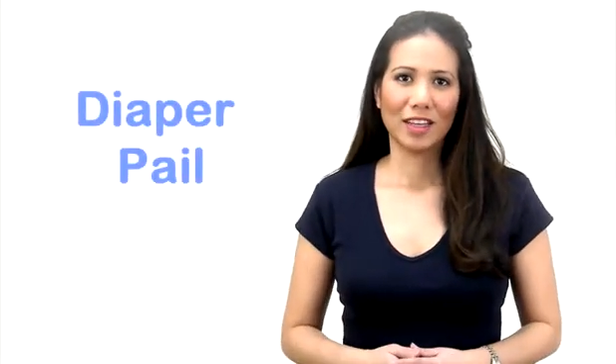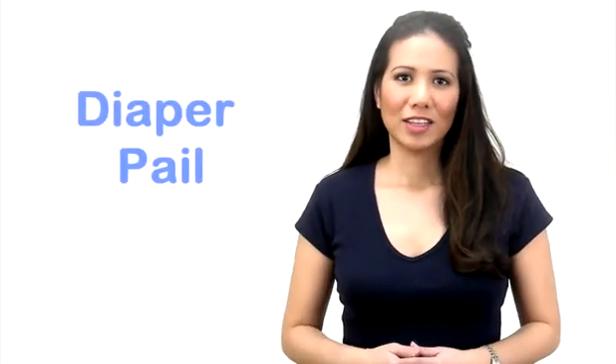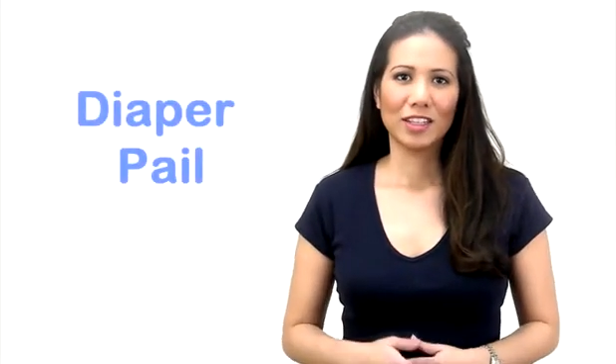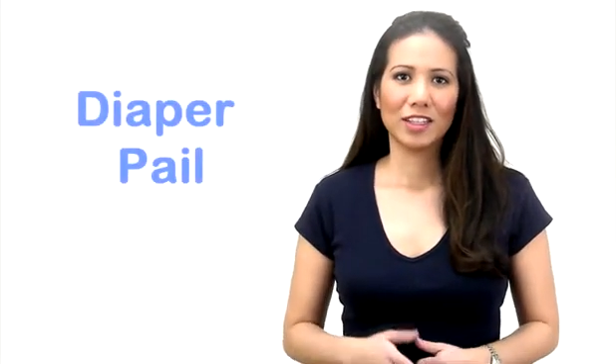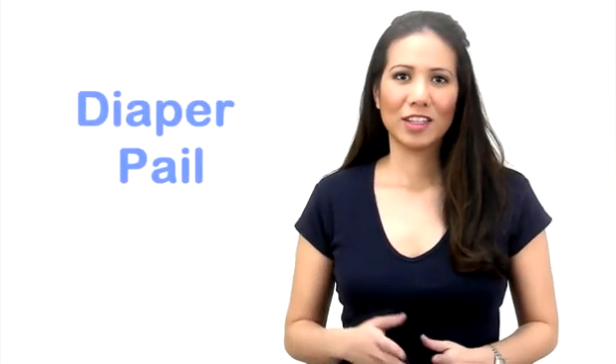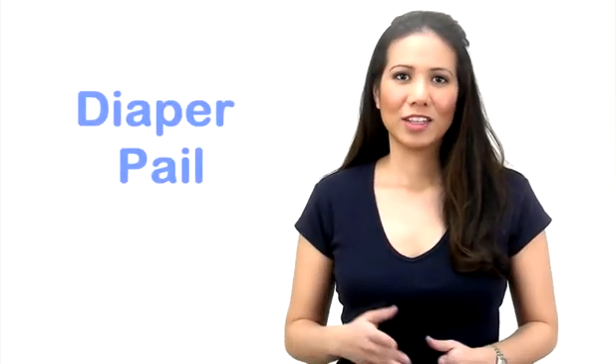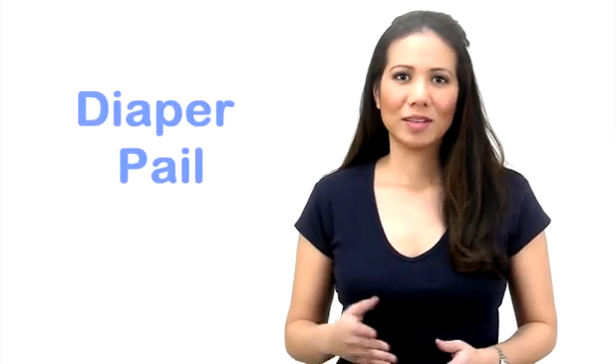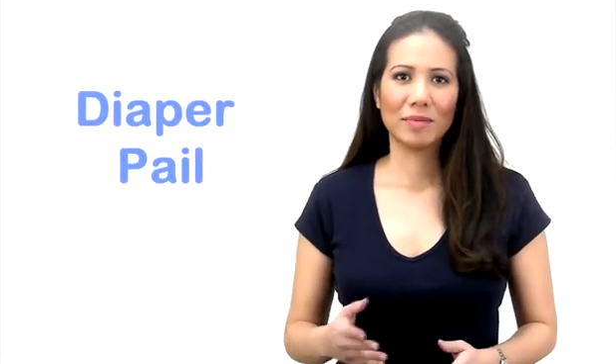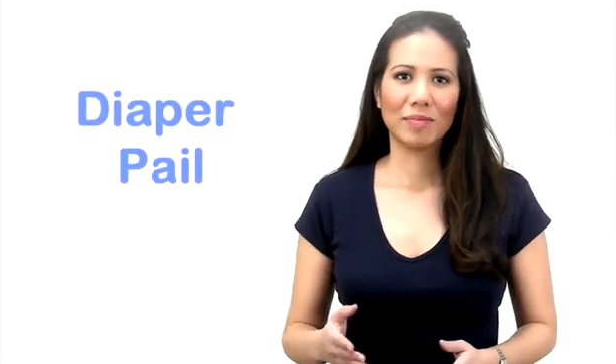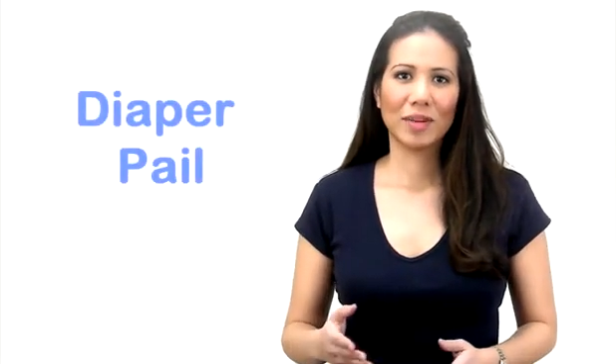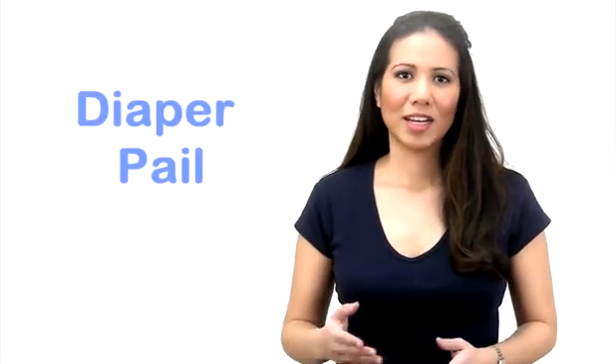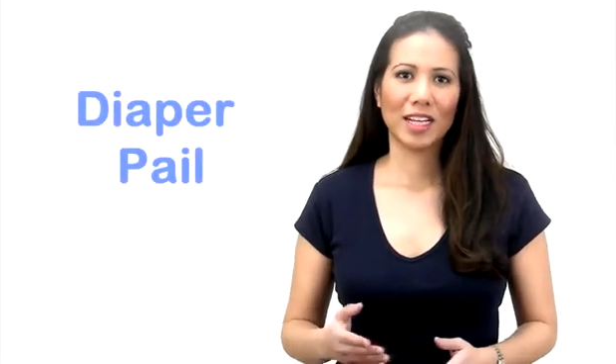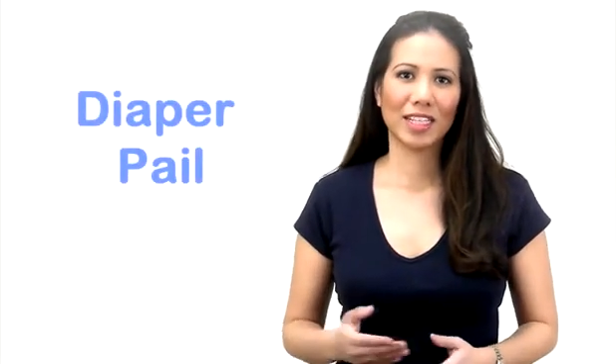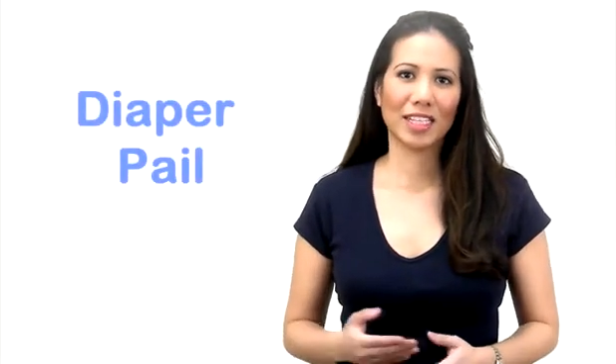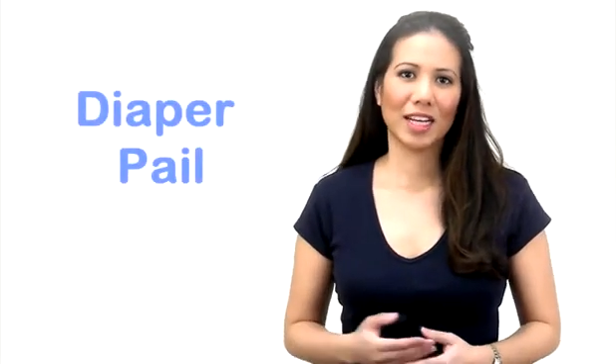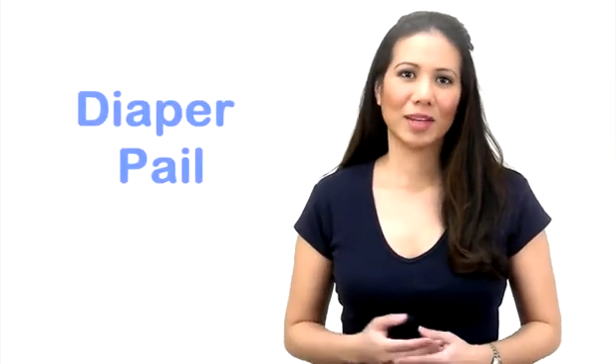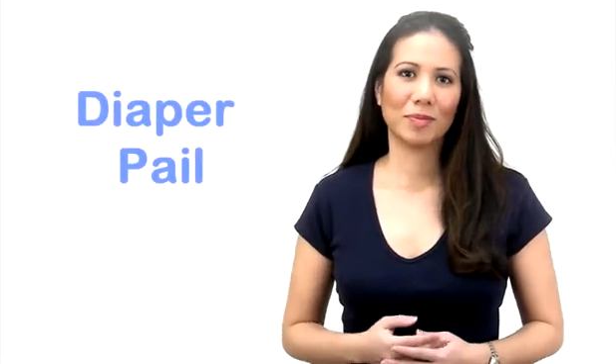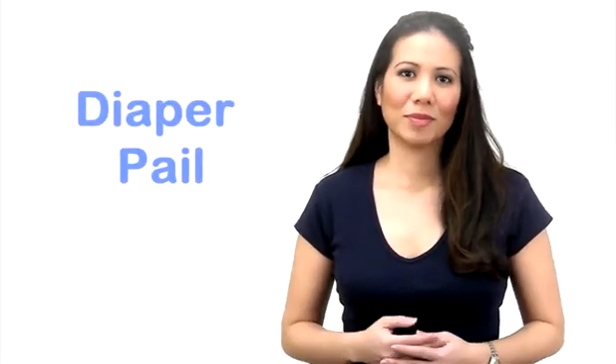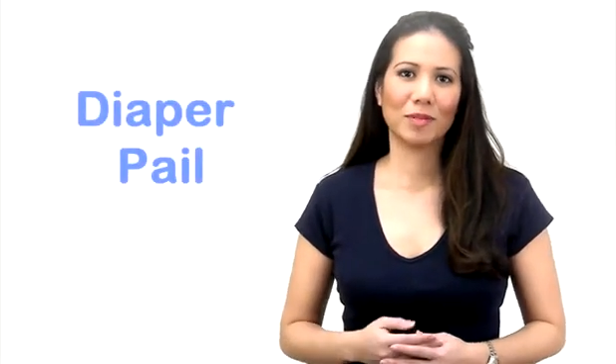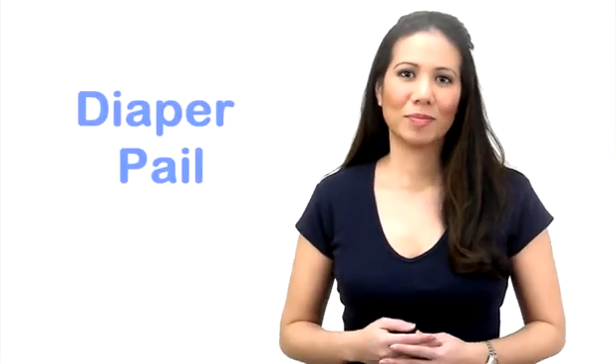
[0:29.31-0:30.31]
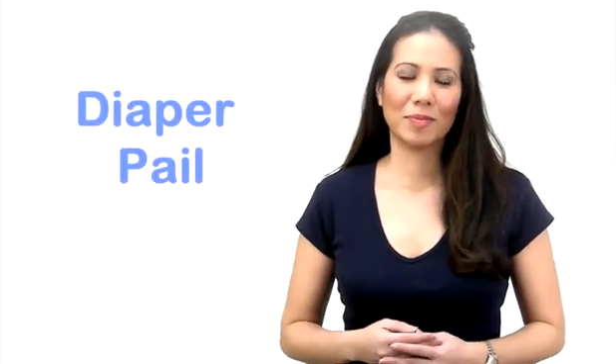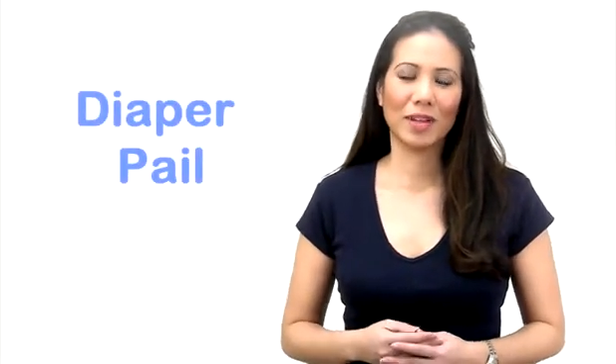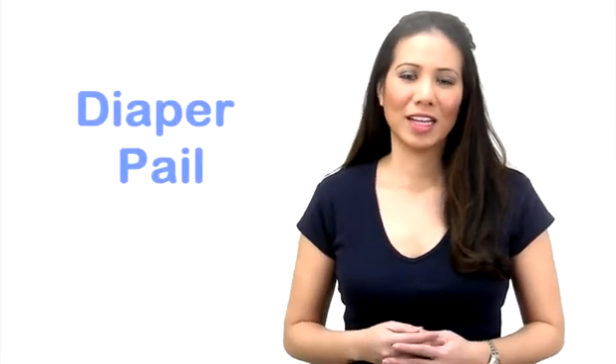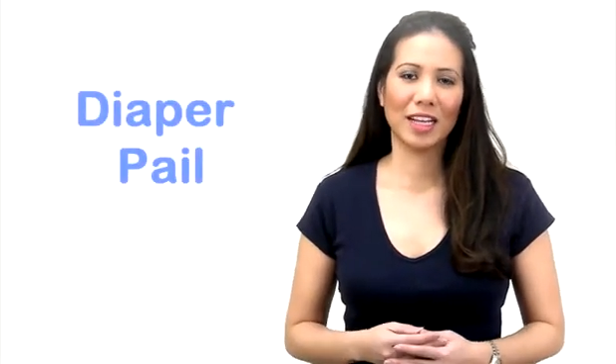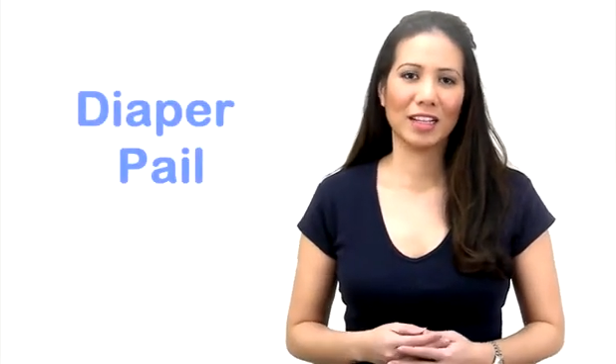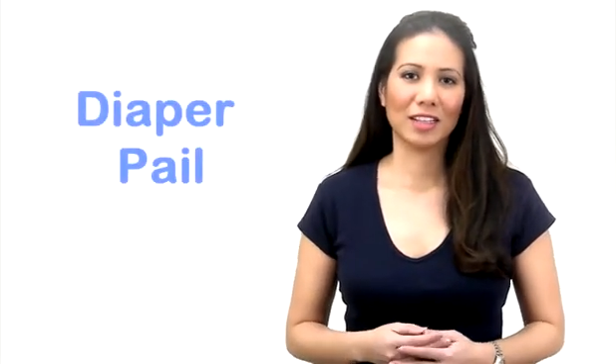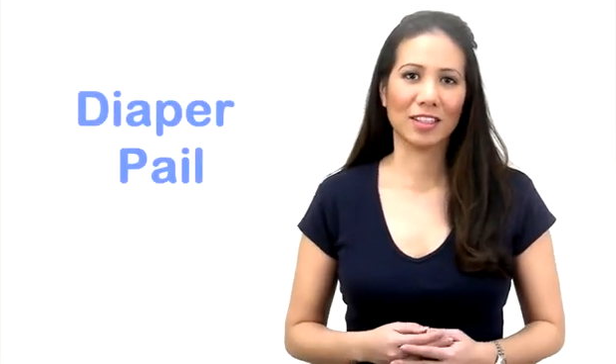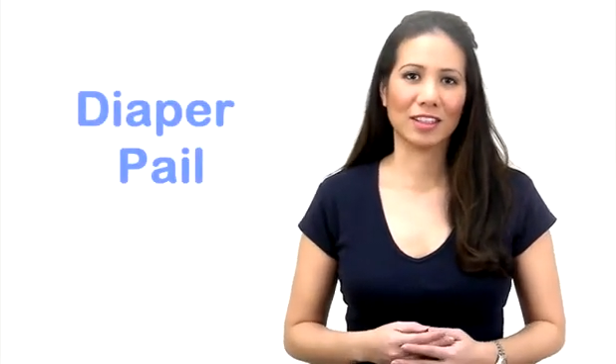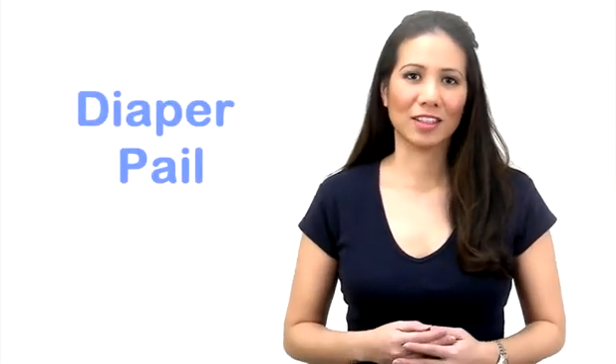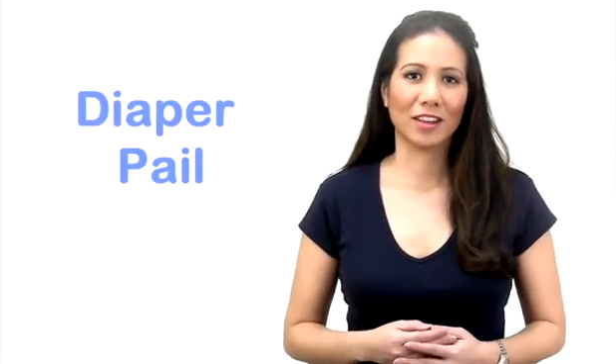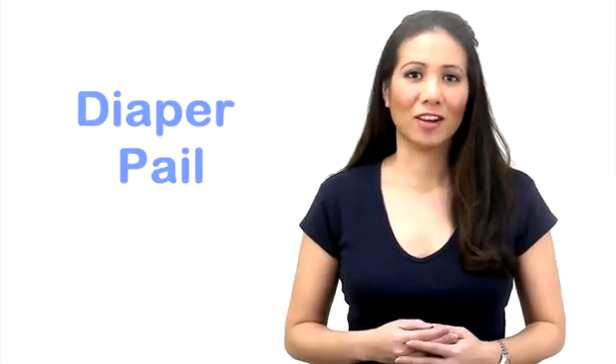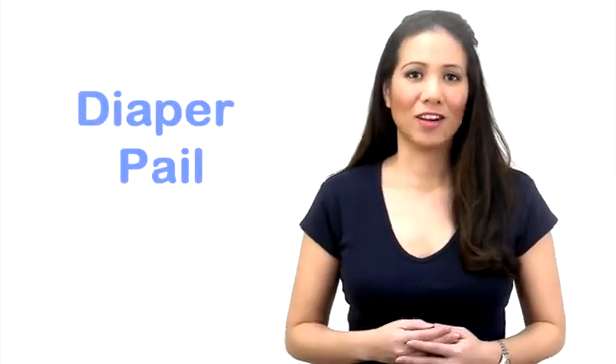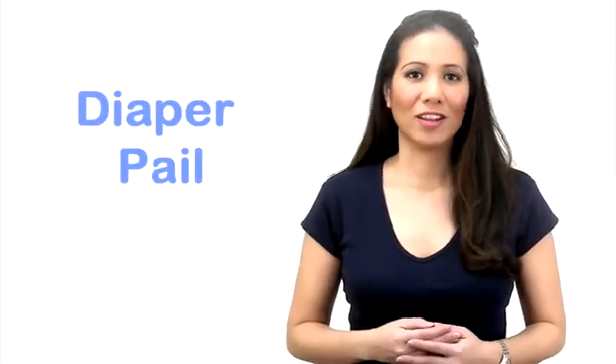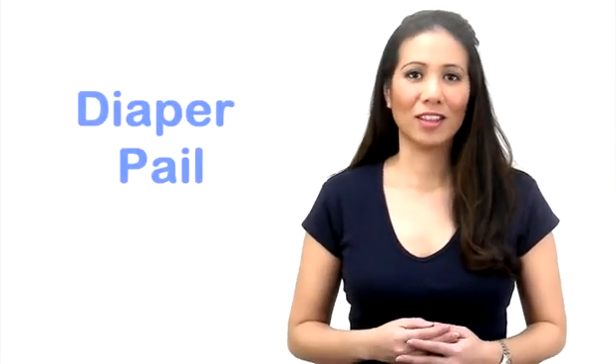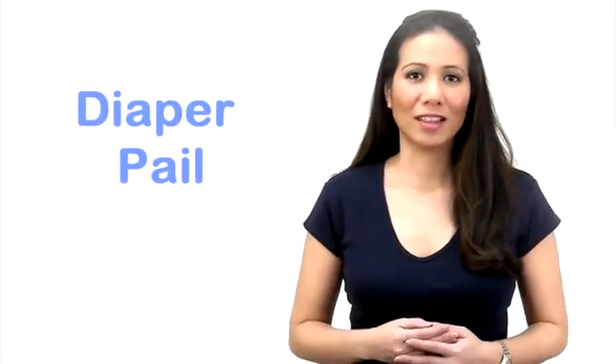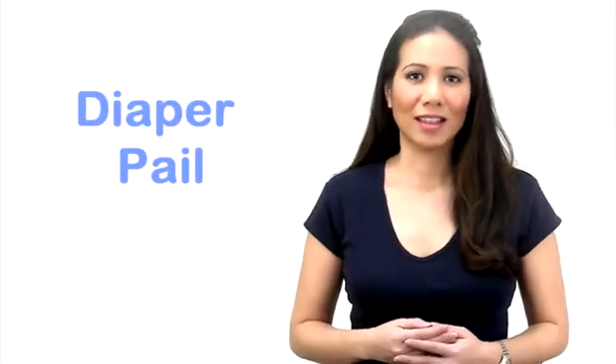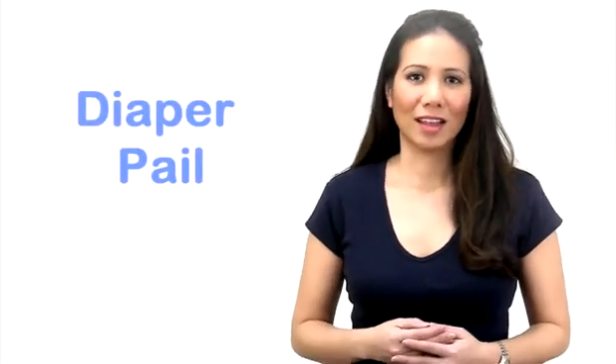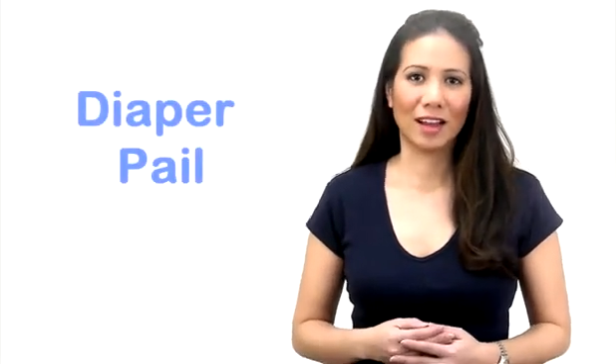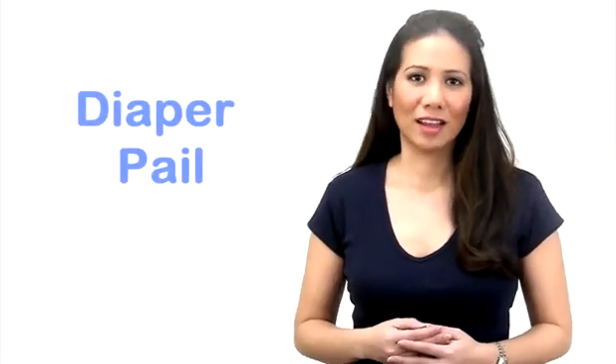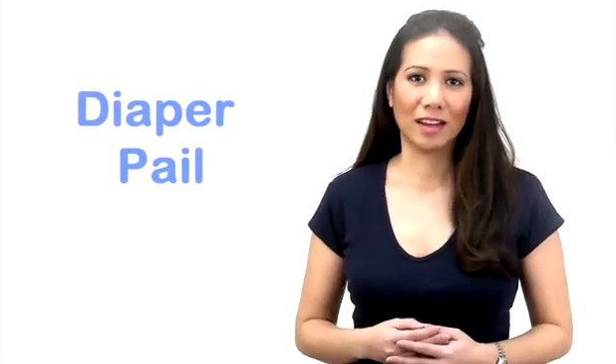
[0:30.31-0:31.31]
You can buy diaper pails
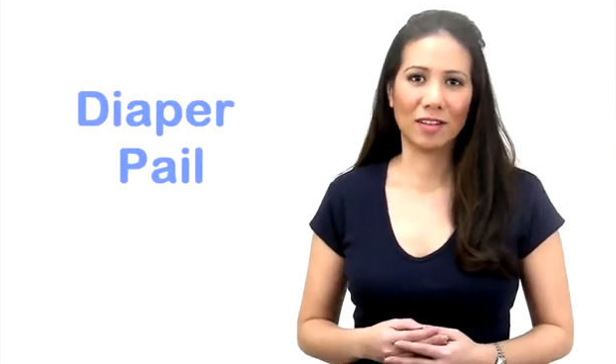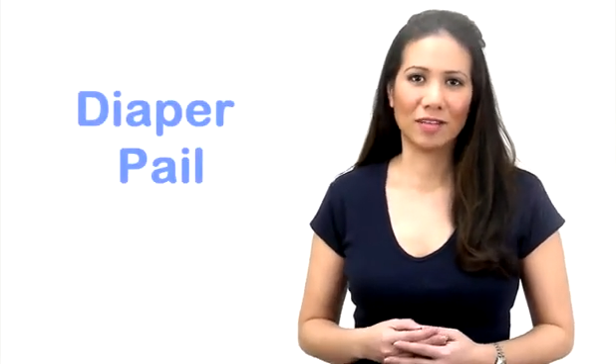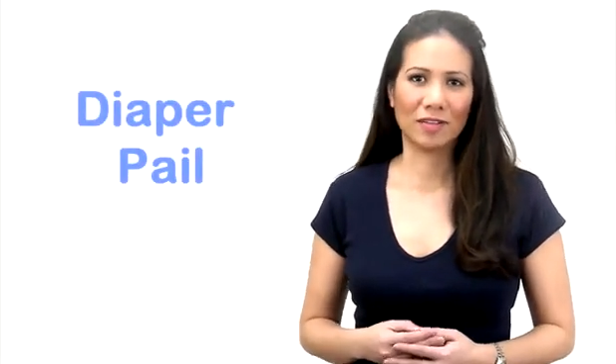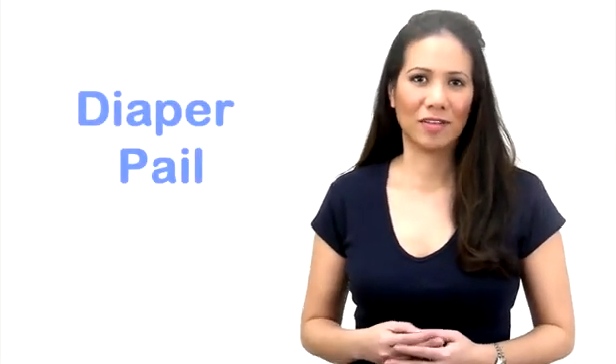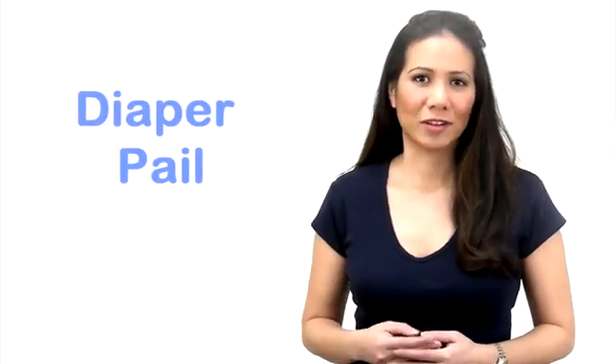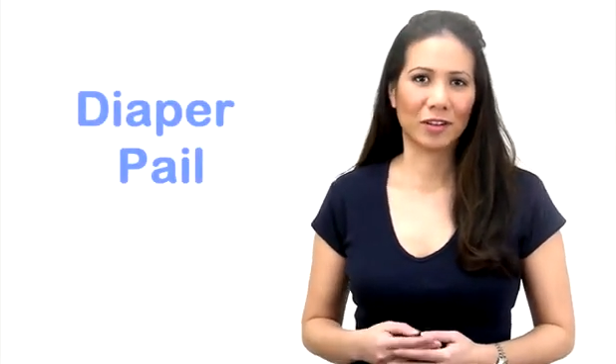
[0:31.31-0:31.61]
online